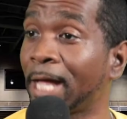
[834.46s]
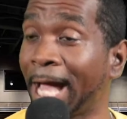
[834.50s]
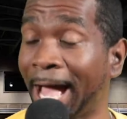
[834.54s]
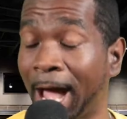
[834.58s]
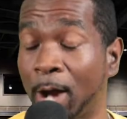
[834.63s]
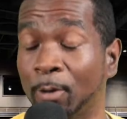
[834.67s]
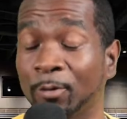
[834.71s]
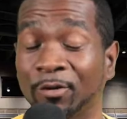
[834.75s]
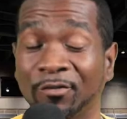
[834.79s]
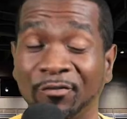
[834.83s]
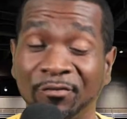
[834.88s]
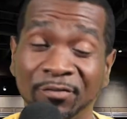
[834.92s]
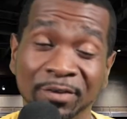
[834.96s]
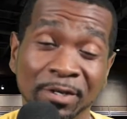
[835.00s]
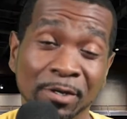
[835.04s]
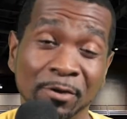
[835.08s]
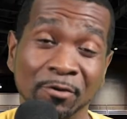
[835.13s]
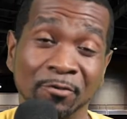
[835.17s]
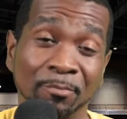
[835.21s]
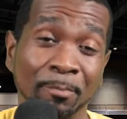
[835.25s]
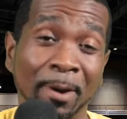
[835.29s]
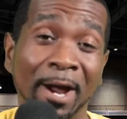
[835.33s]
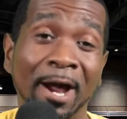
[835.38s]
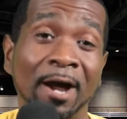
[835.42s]
Our
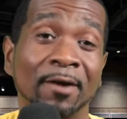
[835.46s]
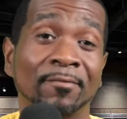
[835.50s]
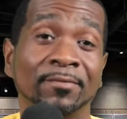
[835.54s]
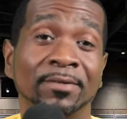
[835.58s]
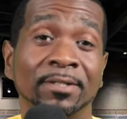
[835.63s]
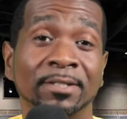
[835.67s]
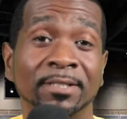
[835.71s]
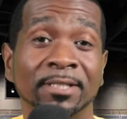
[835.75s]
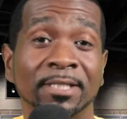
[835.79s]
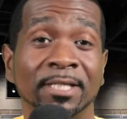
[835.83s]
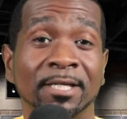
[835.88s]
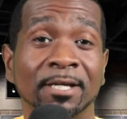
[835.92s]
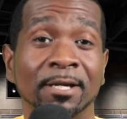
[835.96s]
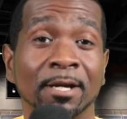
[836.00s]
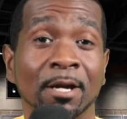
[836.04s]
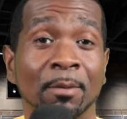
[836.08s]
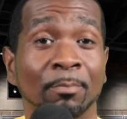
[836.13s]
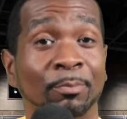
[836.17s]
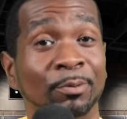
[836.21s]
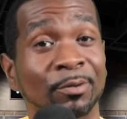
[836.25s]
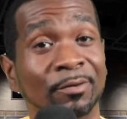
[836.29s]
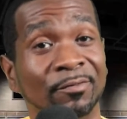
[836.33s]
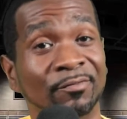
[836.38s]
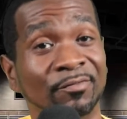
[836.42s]
fear of poverty
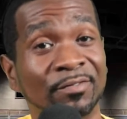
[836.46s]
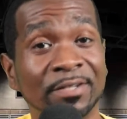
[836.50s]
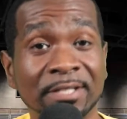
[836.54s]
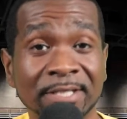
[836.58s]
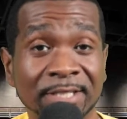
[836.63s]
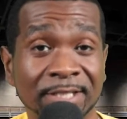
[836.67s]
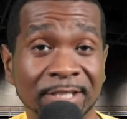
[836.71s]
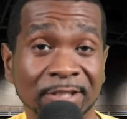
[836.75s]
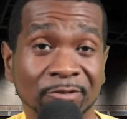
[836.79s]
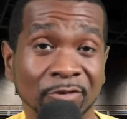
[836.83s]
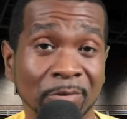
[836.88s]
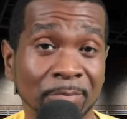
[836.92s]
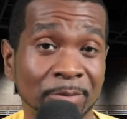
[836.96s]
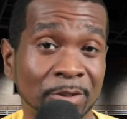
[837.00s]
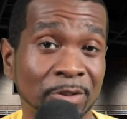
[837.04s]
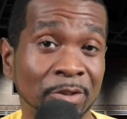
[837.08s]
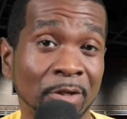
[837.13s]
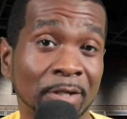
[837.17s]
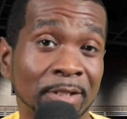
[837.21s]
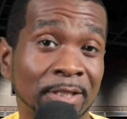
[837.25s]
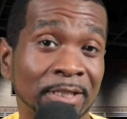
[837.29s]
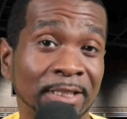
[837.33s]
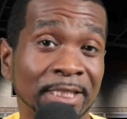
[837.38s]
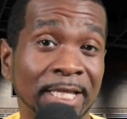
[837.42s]
prevents us from
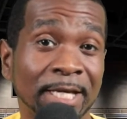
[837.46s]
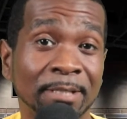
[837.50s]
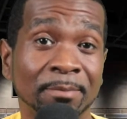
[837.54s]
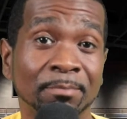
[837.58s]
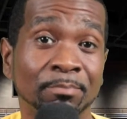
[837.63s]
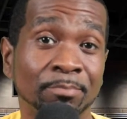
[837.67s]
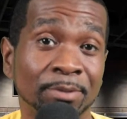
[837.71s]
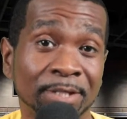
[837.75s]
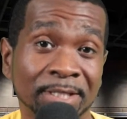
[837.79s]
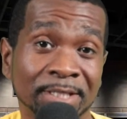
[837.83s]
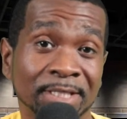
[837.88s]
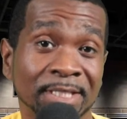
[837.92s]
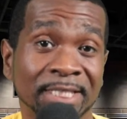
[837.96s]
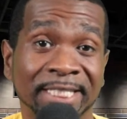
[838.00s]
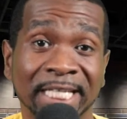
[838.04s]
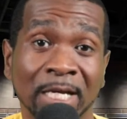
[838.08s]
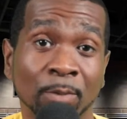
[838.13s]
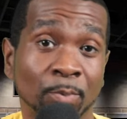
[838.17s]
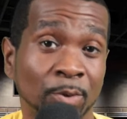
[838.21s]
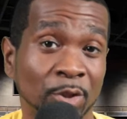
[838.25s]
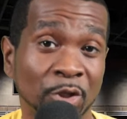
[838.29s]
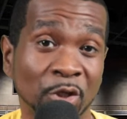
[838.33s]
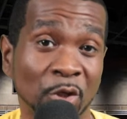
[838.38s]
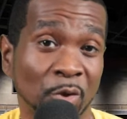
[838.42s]
starting that business
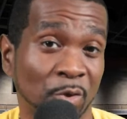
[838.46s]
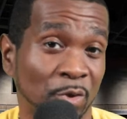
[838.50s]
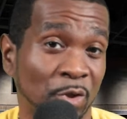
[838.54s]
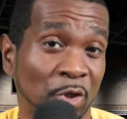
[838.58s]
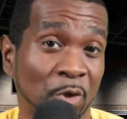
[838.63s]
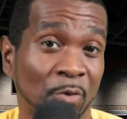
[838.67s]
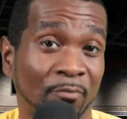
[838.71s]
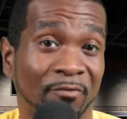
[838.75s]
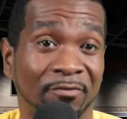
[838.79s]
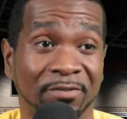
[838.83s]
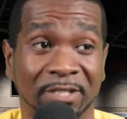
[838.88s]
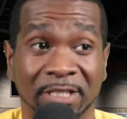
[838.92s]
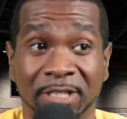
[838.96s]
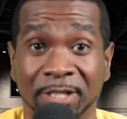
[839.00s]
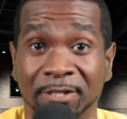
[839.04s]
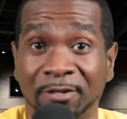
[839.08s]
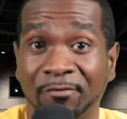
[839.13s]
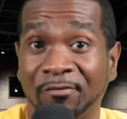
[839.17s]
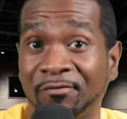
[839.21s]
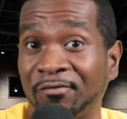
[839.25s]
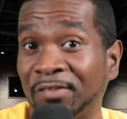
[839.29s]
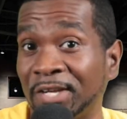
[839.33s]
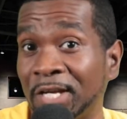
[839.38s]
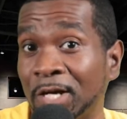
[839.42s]
that we don't know if it's going
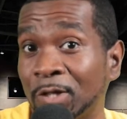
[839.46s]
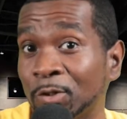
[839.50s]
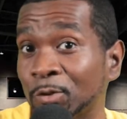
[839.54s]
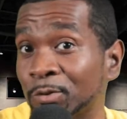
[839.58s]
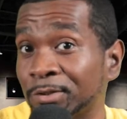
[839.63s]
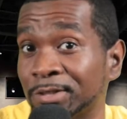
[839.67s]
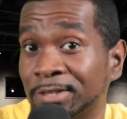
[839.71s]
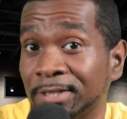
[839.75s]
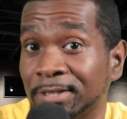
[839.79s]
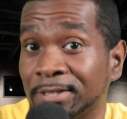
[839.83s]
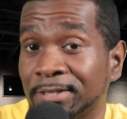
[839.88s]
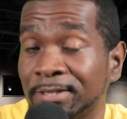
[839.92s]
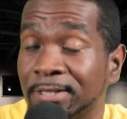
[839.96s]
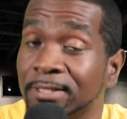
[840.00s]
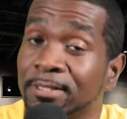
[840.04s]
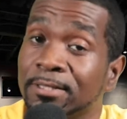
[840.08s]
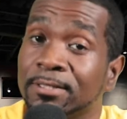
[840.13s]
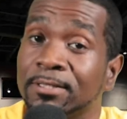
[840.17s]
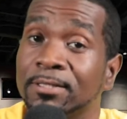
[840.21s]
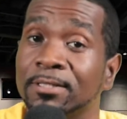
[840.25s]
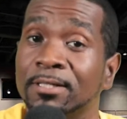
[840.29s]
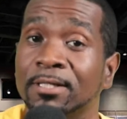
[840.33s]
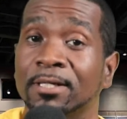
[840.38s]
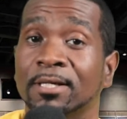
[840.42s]
to fail or
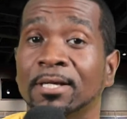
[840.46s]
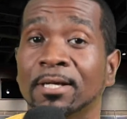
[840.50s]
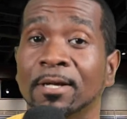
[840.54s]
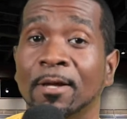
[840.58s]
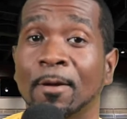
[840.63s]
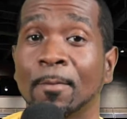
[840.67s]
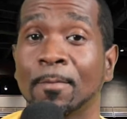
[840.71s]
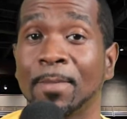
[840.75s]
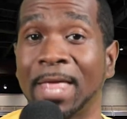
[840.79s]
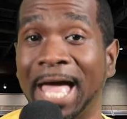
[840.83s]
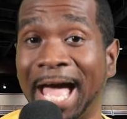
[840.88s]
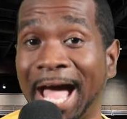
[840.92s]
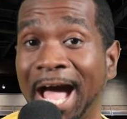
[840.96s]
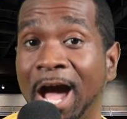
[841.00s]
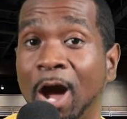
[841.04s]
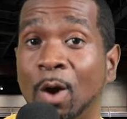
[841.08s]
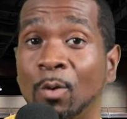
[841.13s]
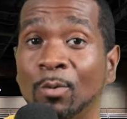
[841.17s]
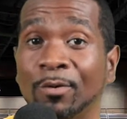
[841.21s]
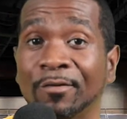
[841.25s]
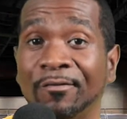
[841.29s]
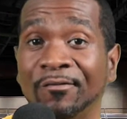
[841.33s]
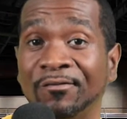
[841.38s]
succeed. Our